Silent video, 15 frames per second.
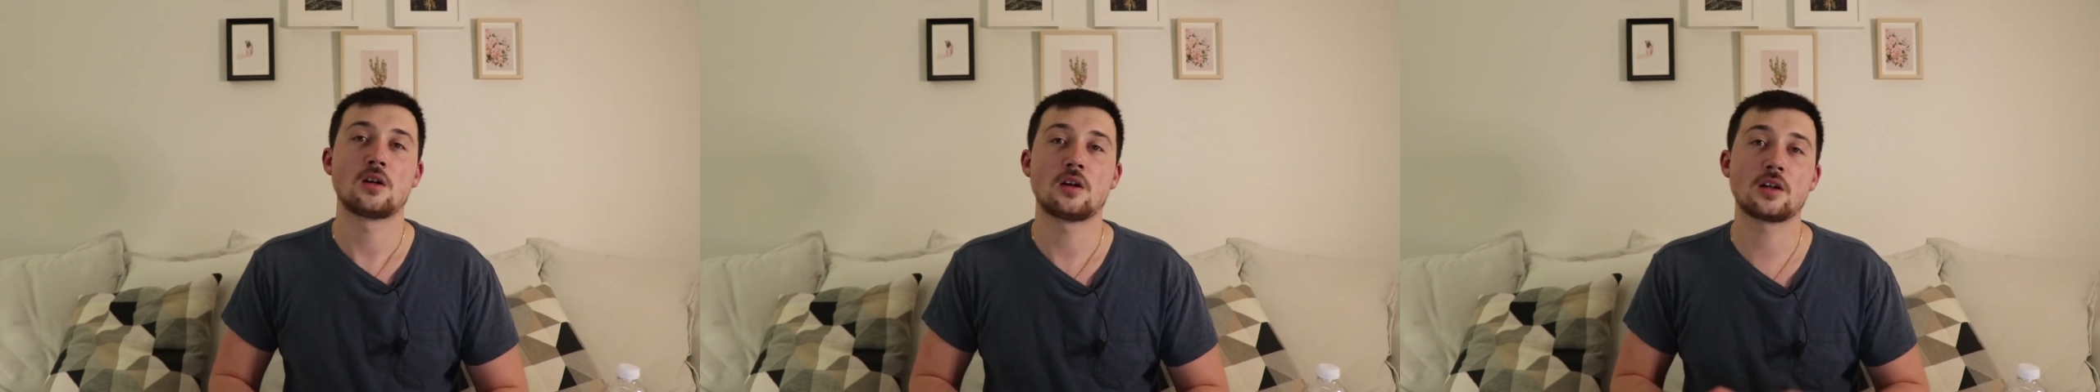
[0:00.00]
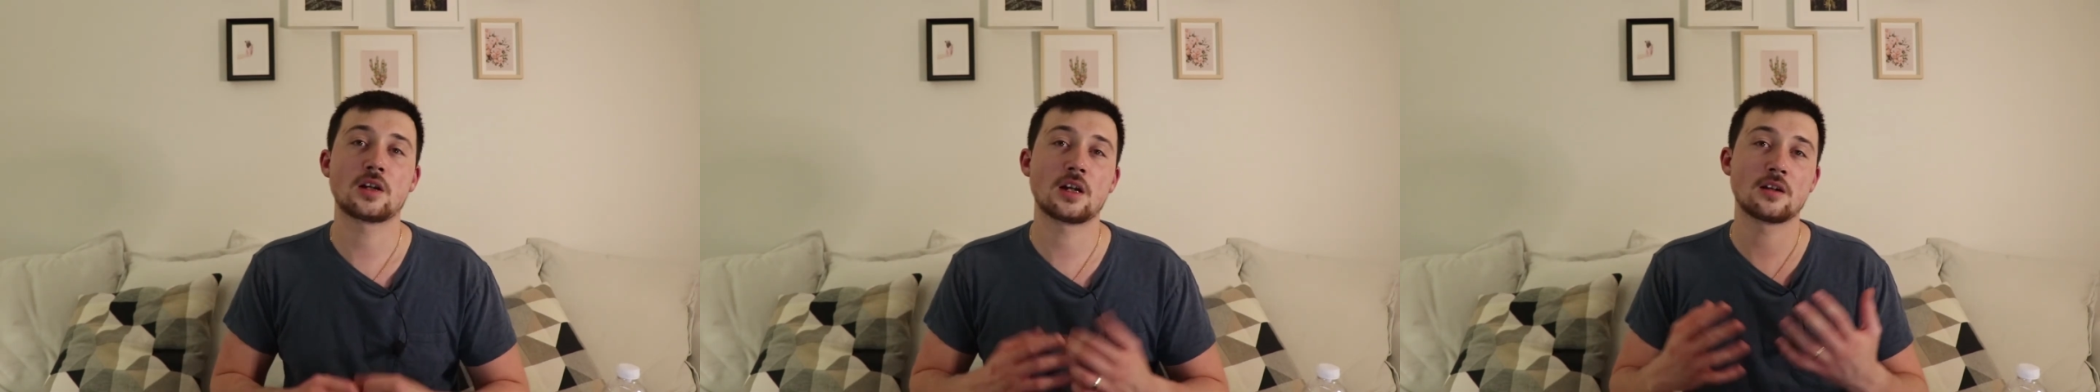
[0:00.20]

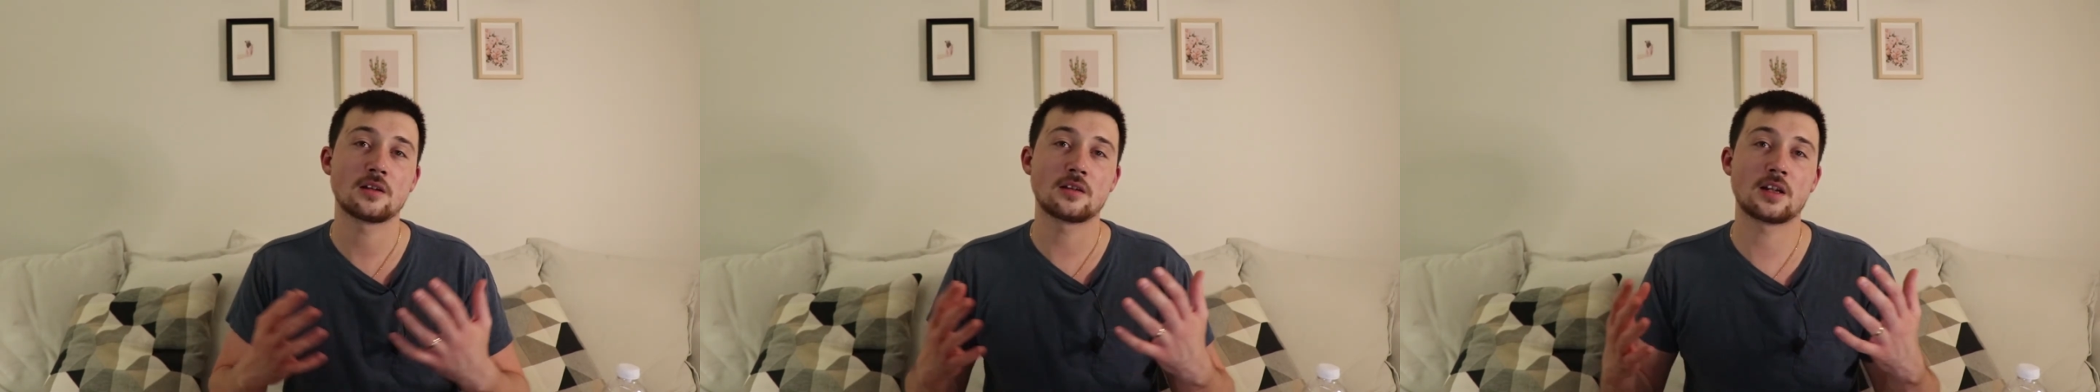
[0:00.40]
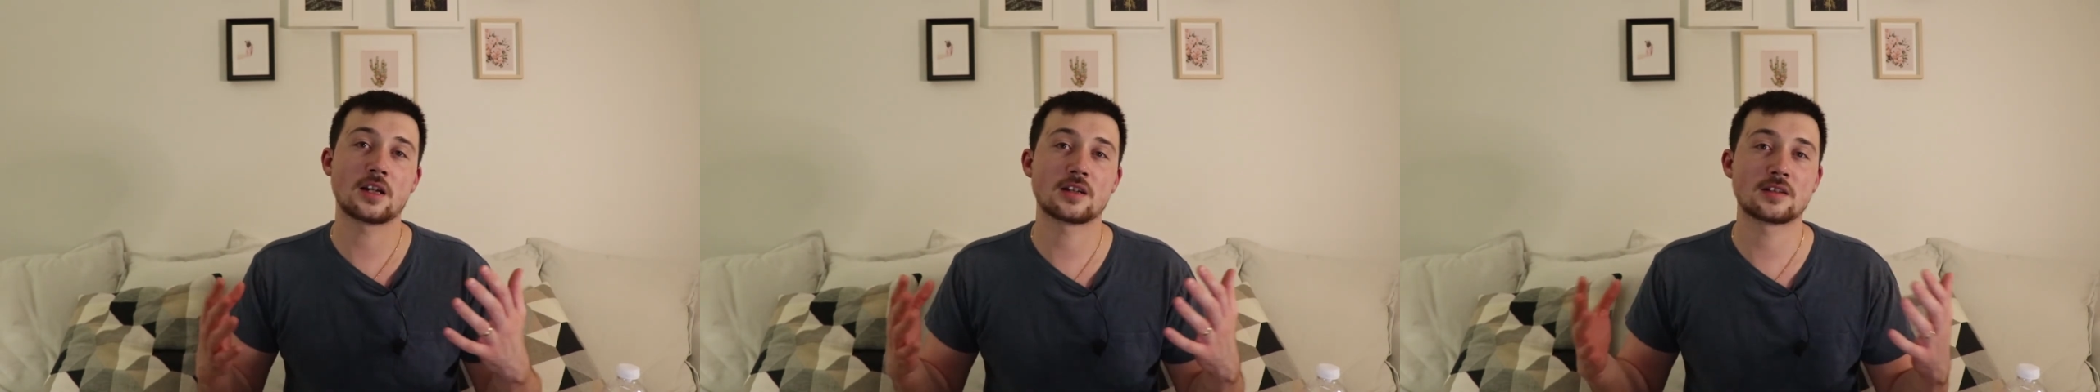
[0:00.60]
Okay,
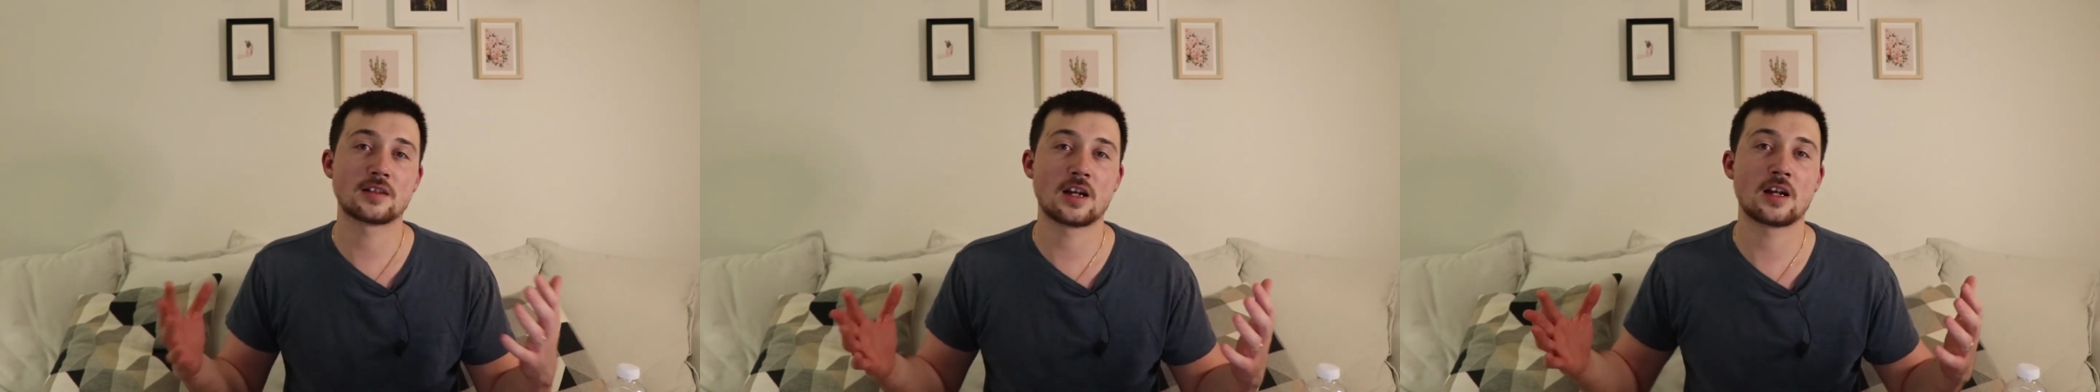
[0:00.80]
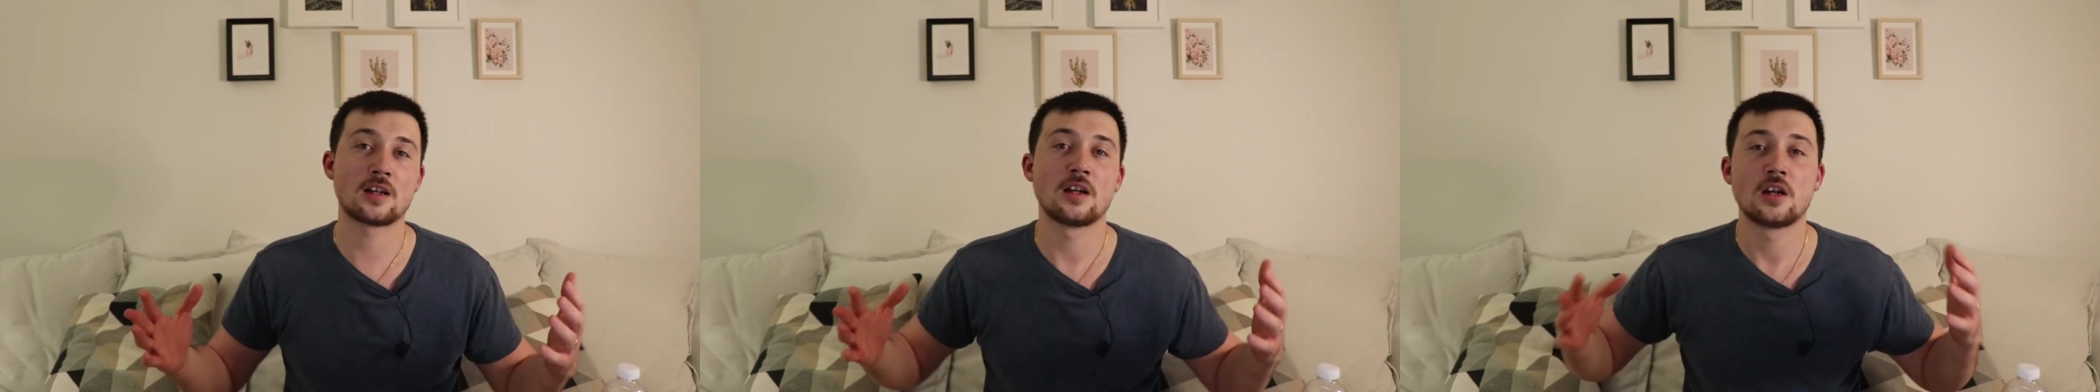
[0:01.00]
like I
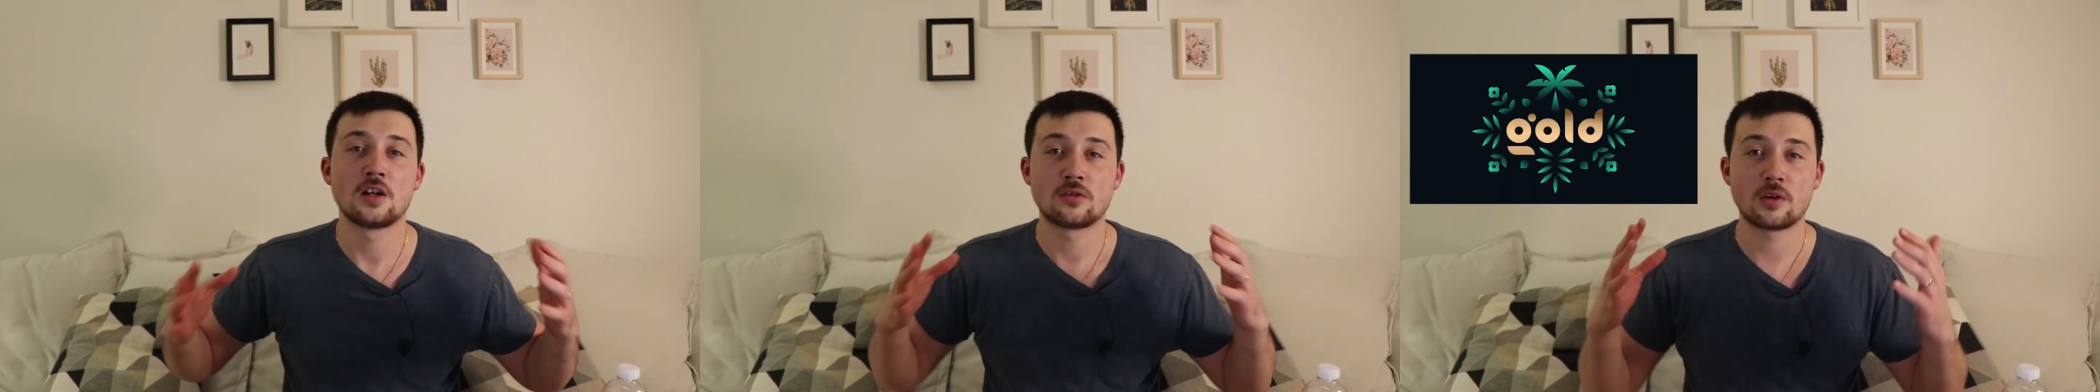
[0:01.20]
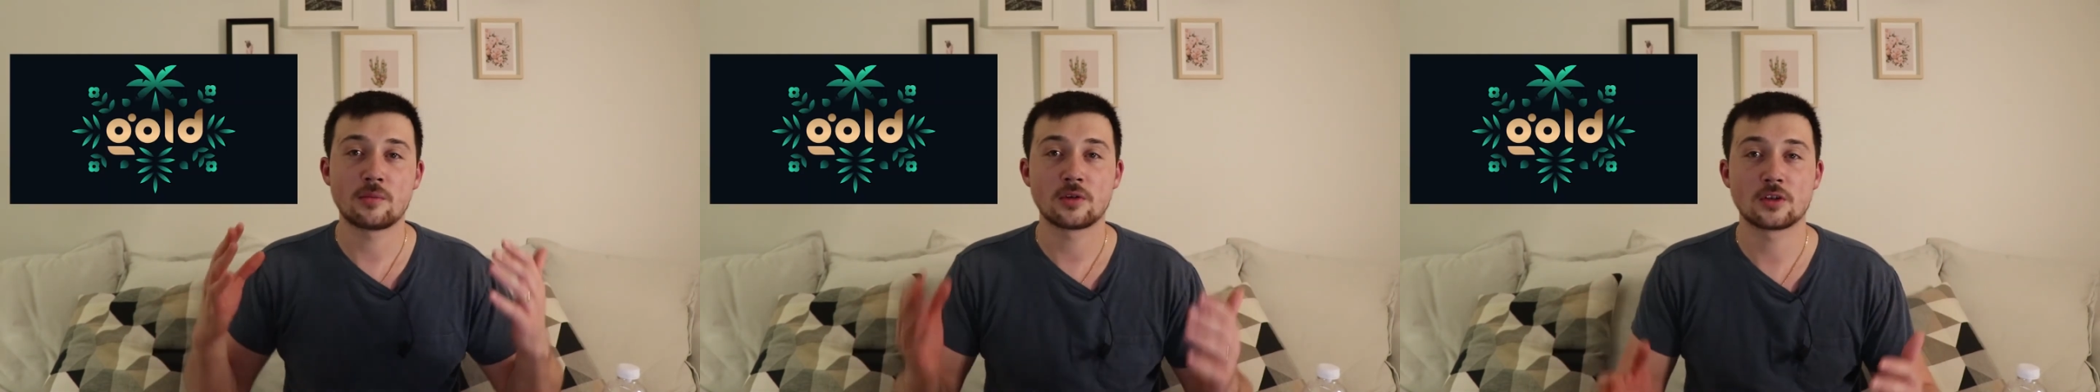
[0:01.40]
said,
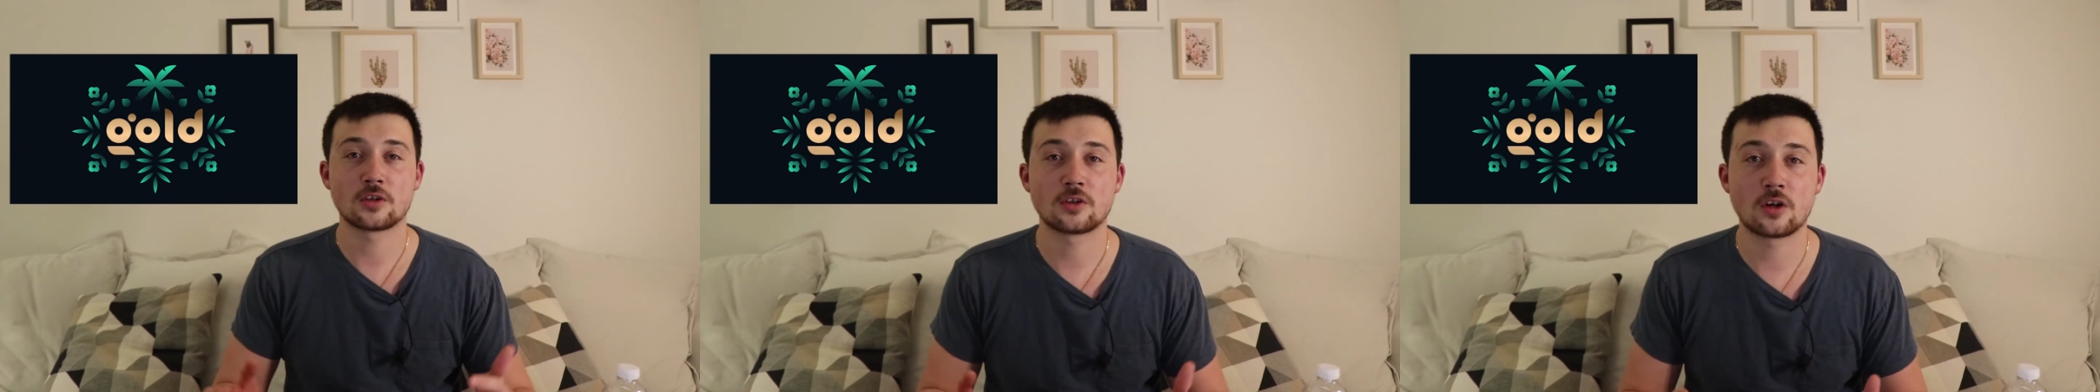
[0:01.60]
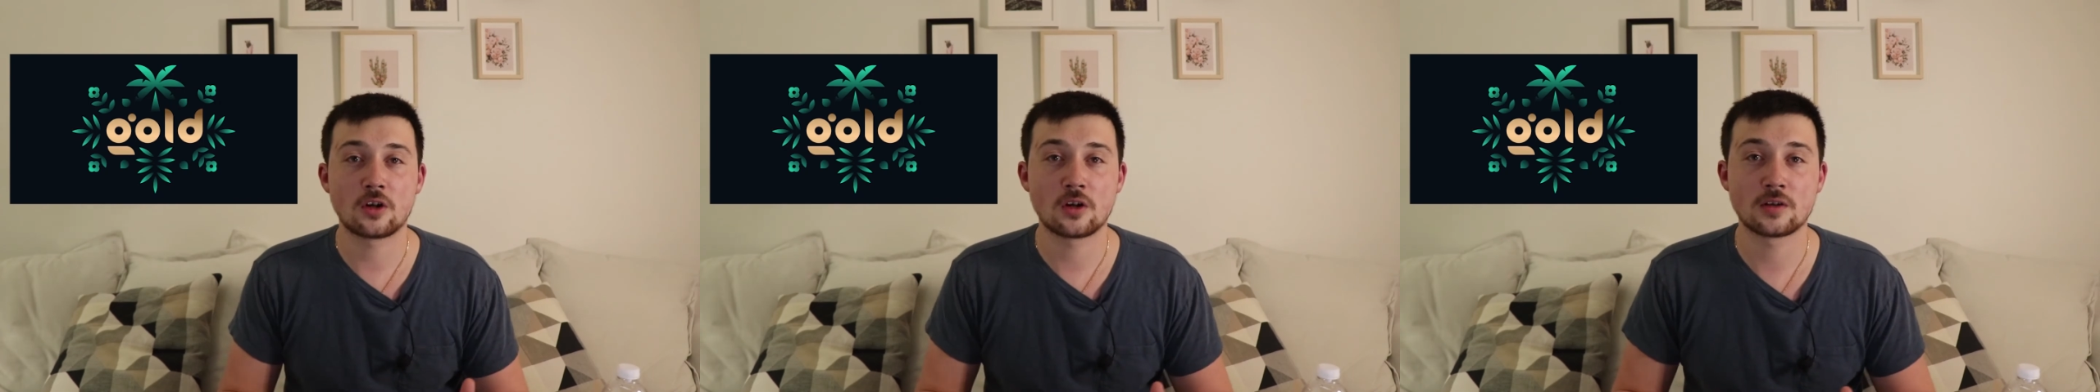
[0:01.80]
Robinhood
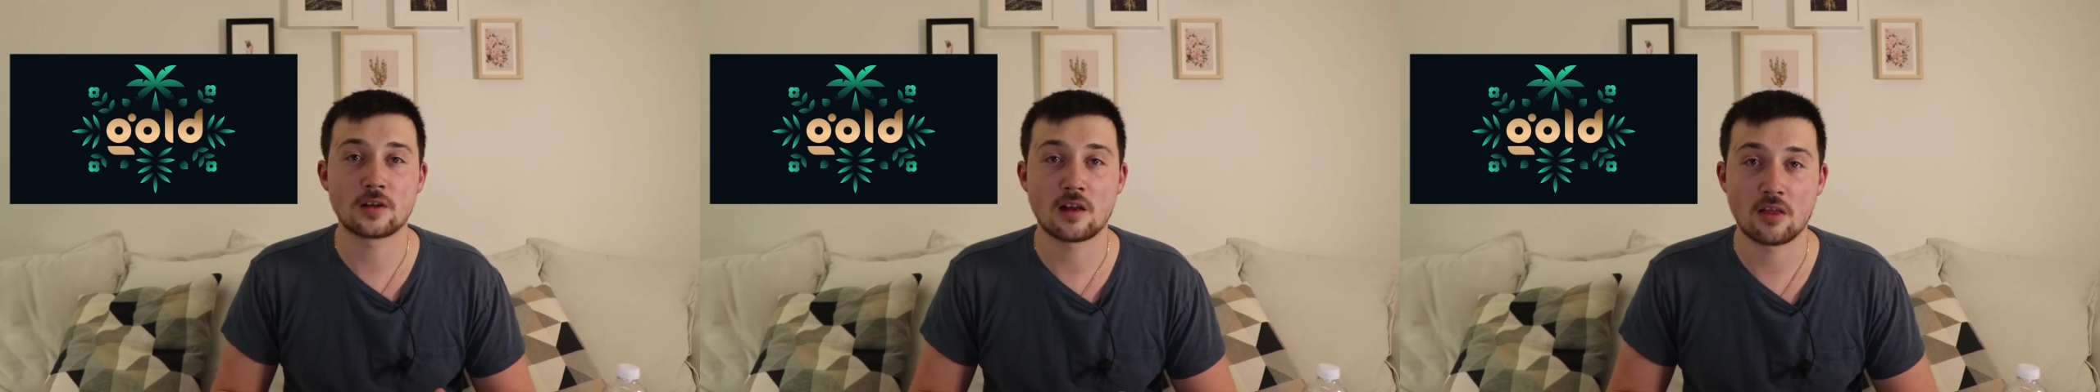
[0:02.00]
Gold,